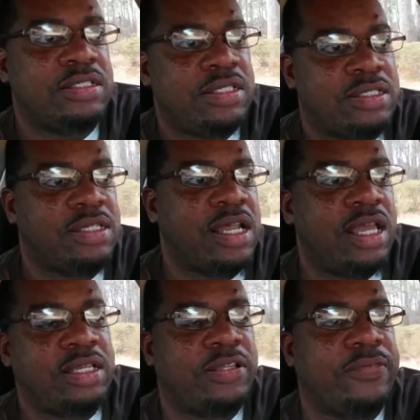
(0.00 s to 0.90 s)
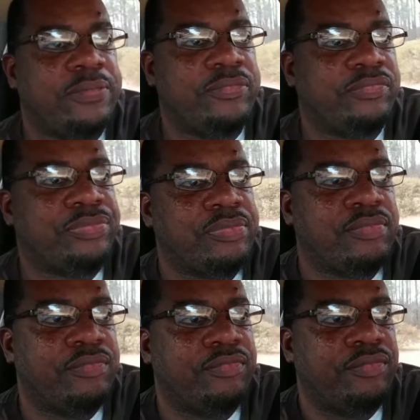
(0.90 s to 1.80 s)
it's just like,
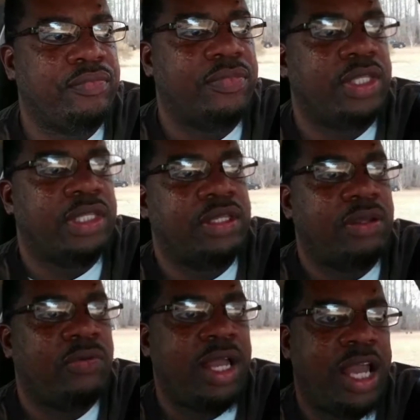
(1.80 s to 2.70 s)
what